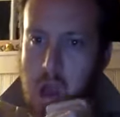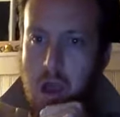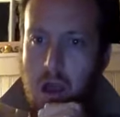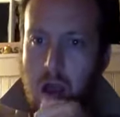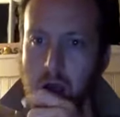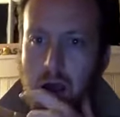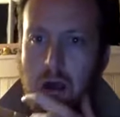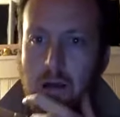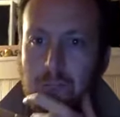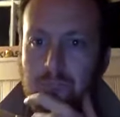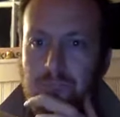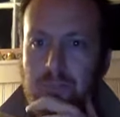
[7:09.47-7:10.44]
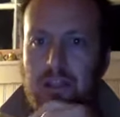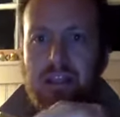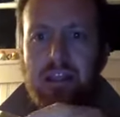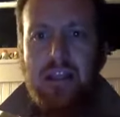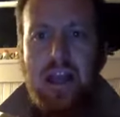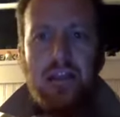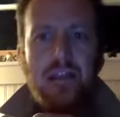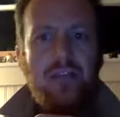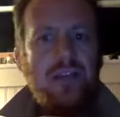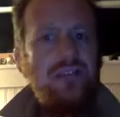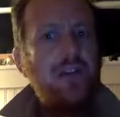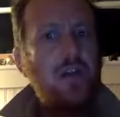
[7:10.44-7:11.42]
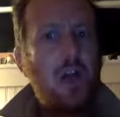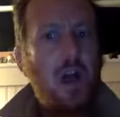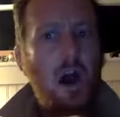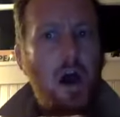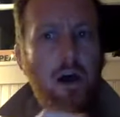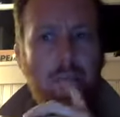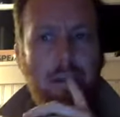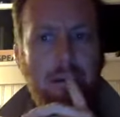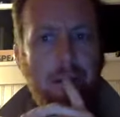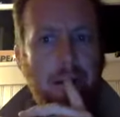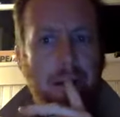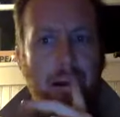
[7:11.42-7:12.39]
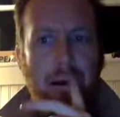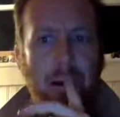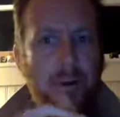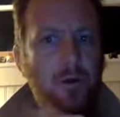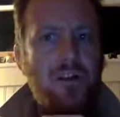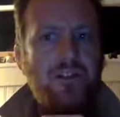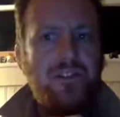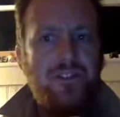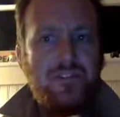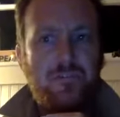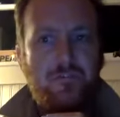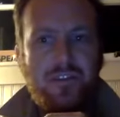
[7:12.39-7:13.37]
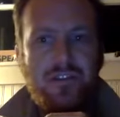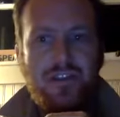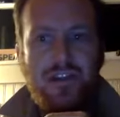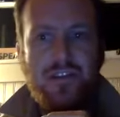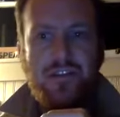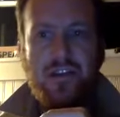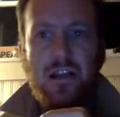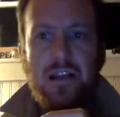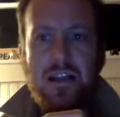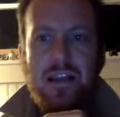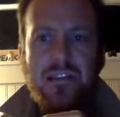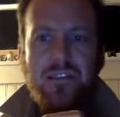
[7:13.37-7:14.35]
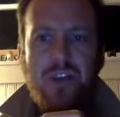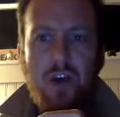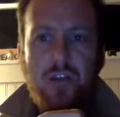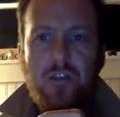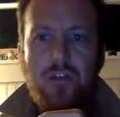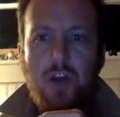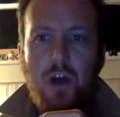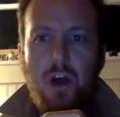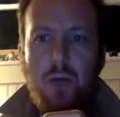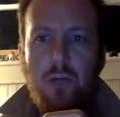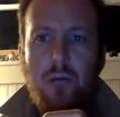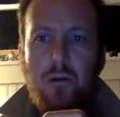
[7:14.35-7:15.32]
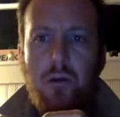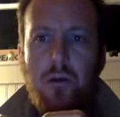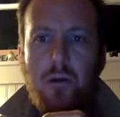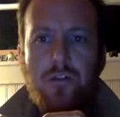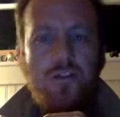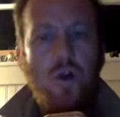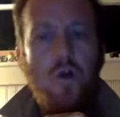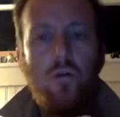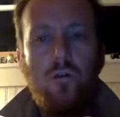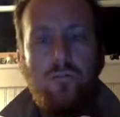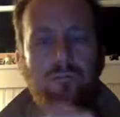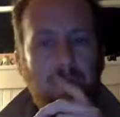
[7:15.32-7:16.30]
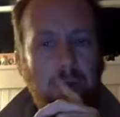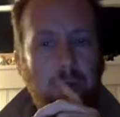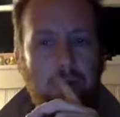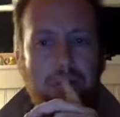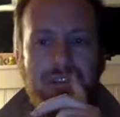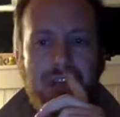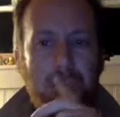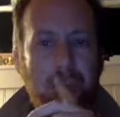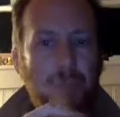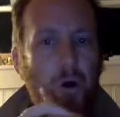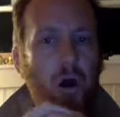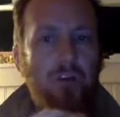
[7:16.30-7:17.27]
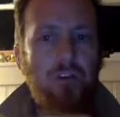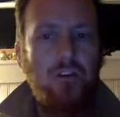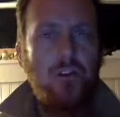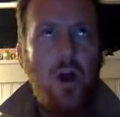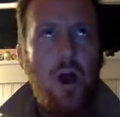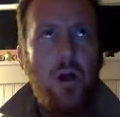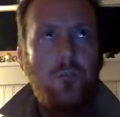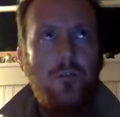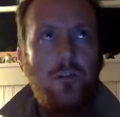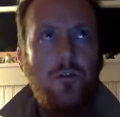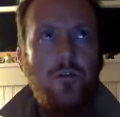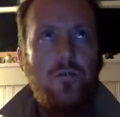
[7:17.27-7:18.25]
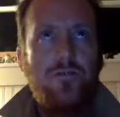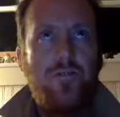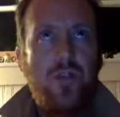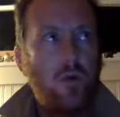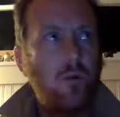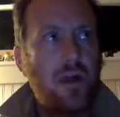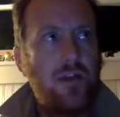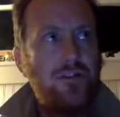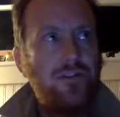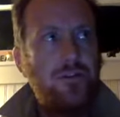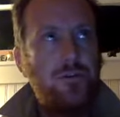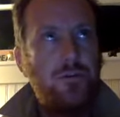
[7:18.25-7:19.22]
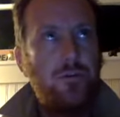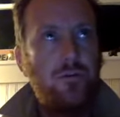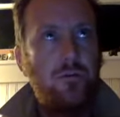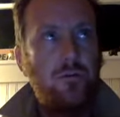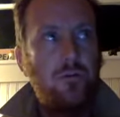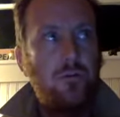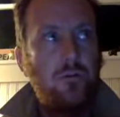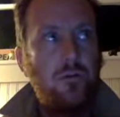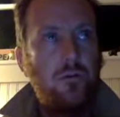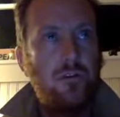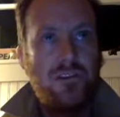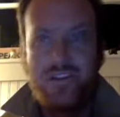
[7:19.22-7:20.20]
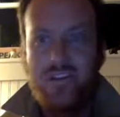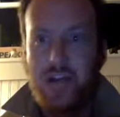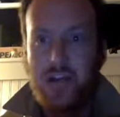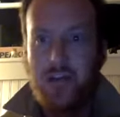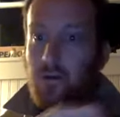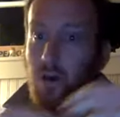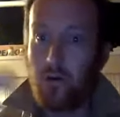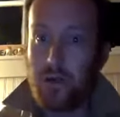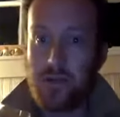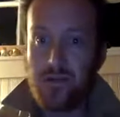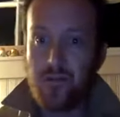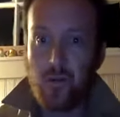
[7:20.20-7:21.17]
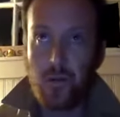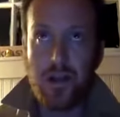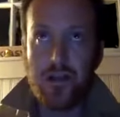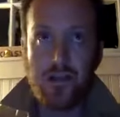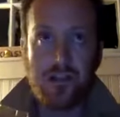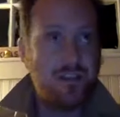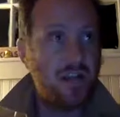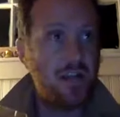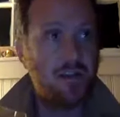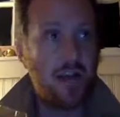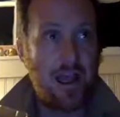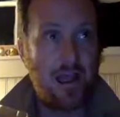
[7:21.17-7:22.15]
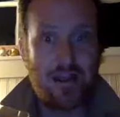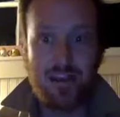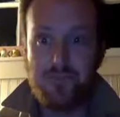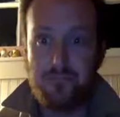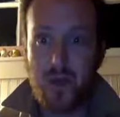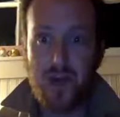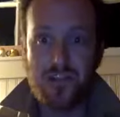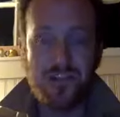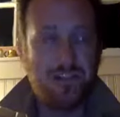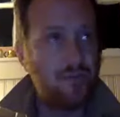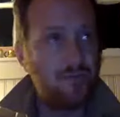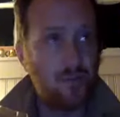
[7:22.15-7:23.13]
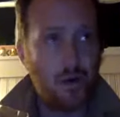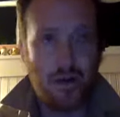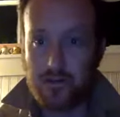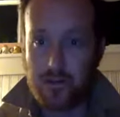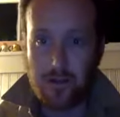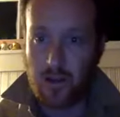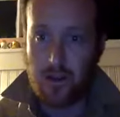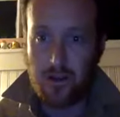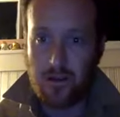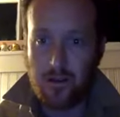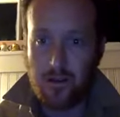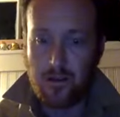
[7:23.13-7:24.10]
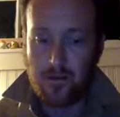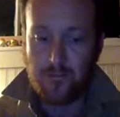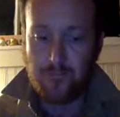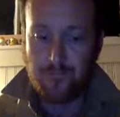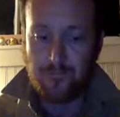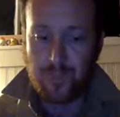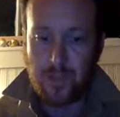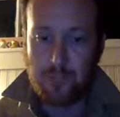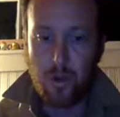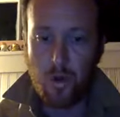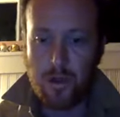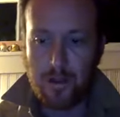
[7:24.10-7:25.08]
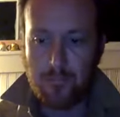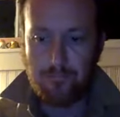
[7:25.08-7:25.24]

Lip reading: Gayla, that's a common criticism that says he is on the job. So you're saying people on the job lose their rights to dissent. No, he has the right to dissent, and his bosses have the right to not employ him.